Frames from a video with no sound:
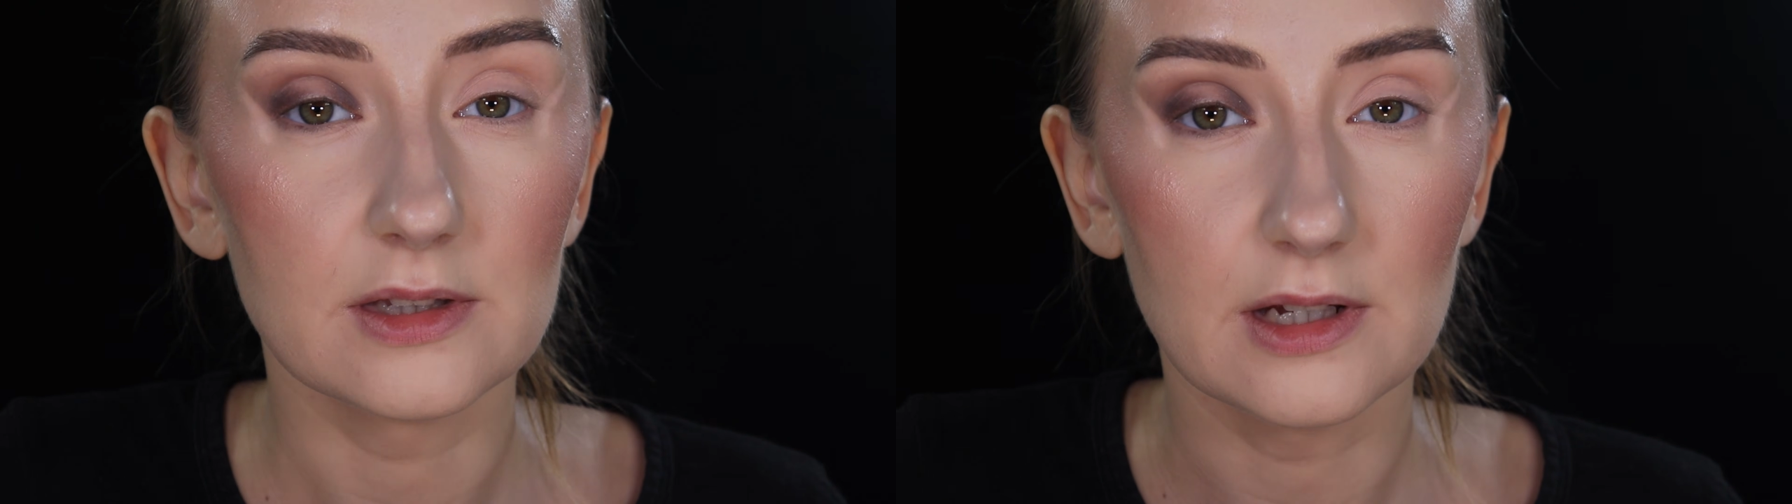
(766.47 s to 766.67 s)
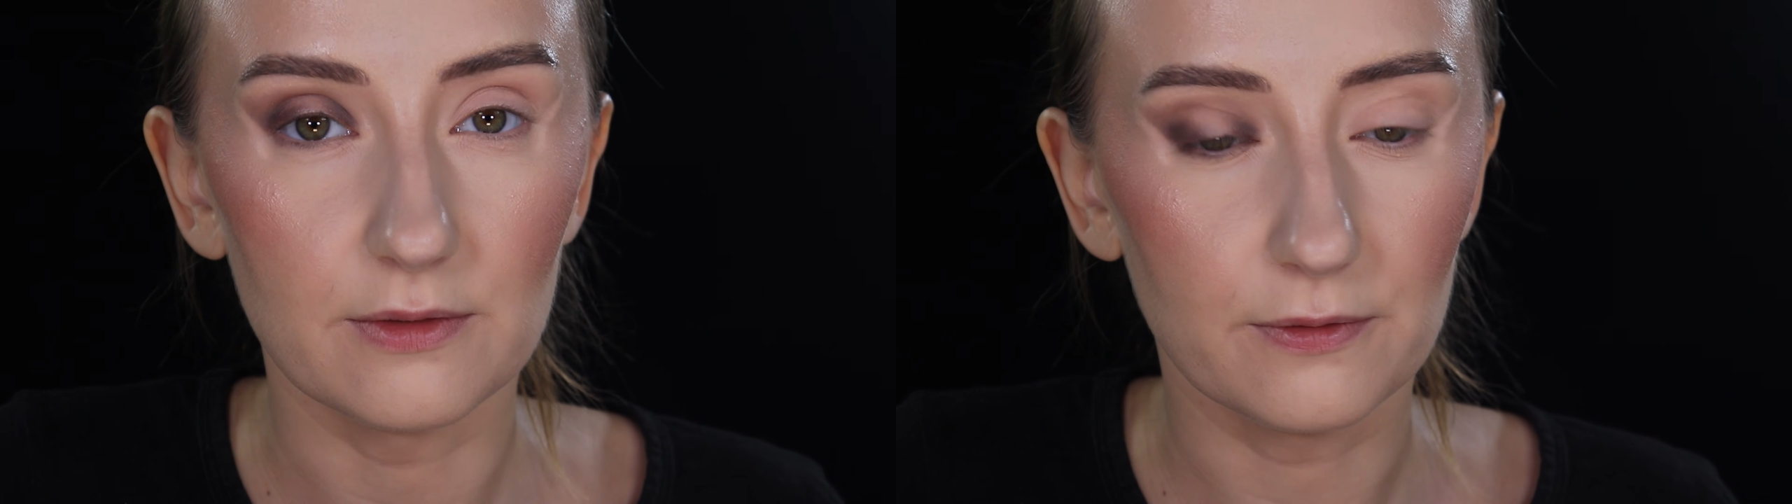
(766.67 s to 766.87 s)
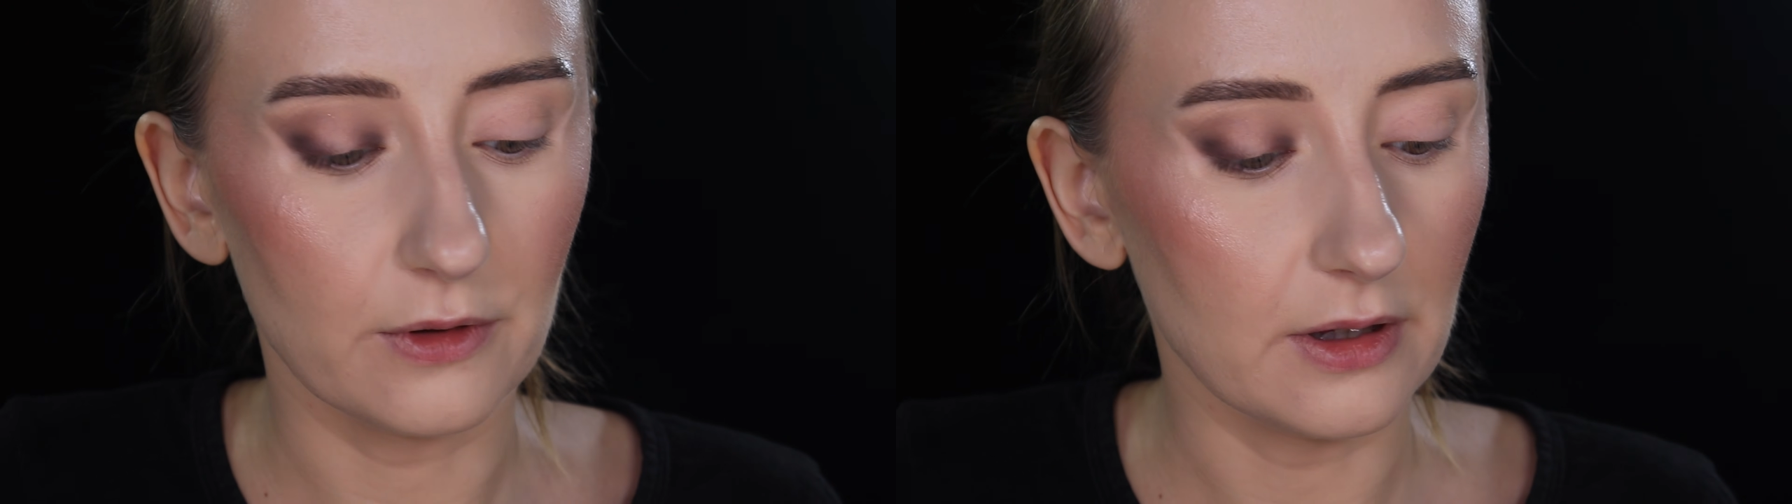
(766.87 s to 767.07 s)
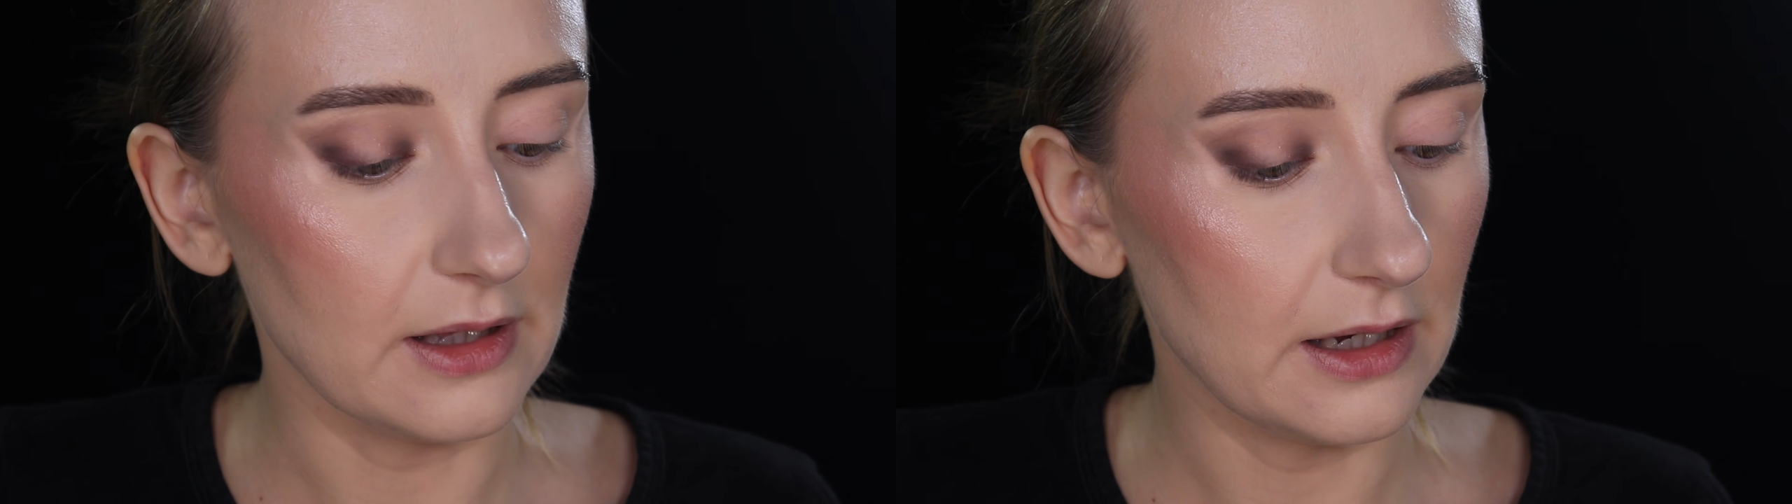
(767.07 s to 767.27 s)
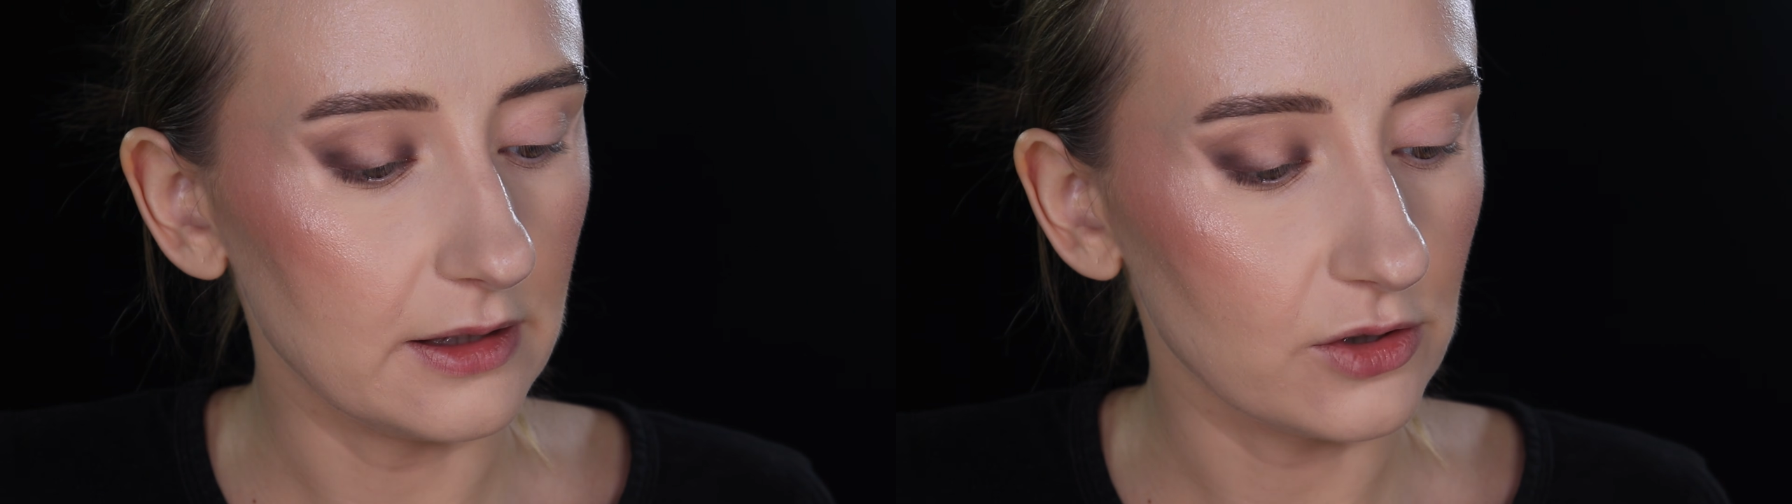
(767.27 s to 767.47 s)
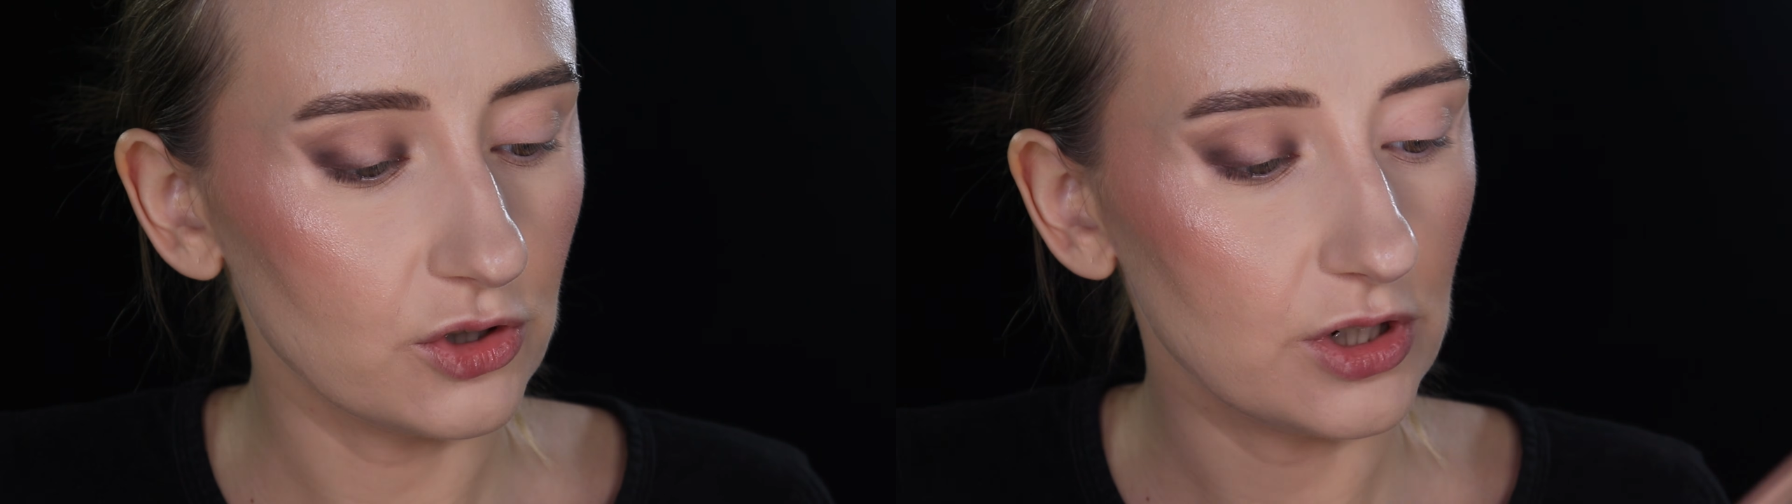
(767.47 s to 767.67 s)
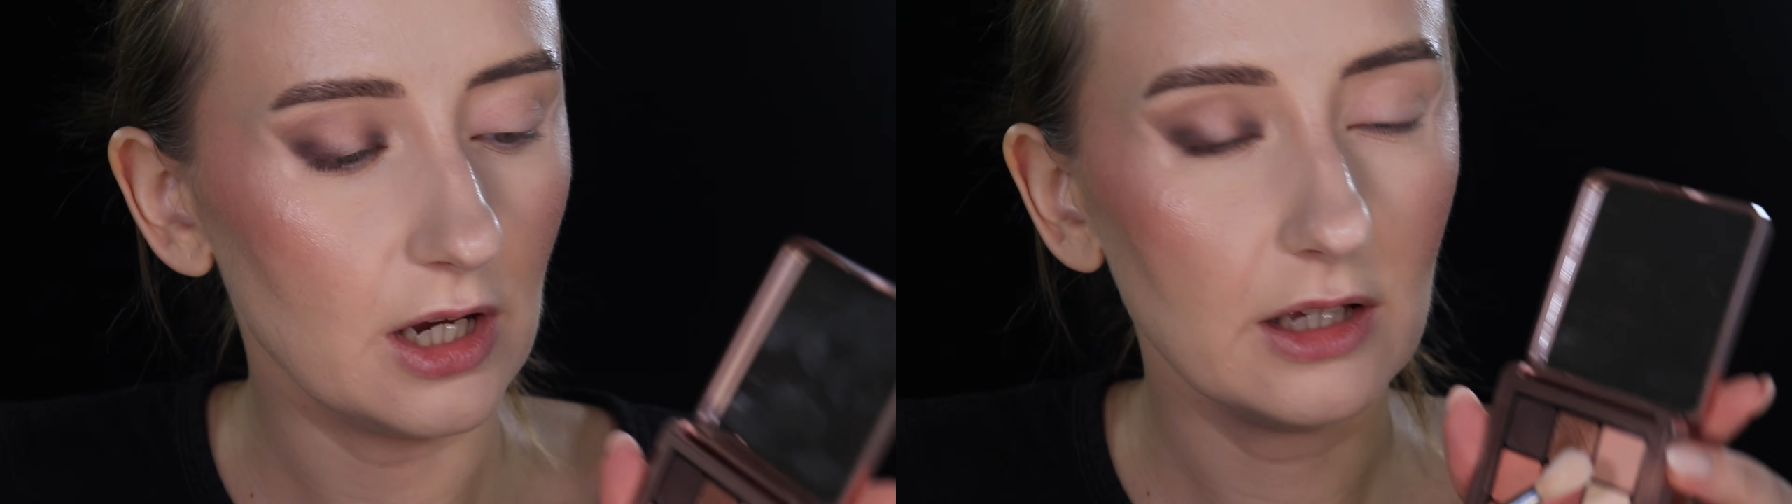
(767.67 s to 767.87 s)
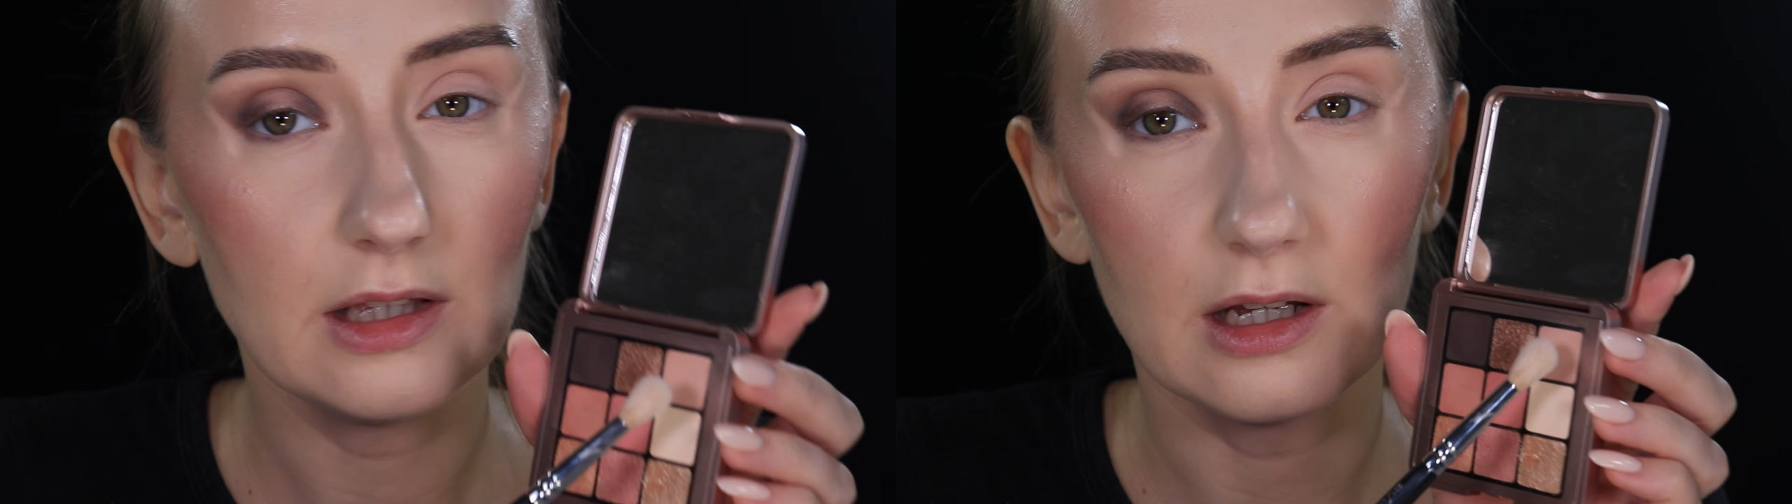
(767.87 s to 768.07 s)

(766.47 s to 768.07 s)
Time for the lightest shade,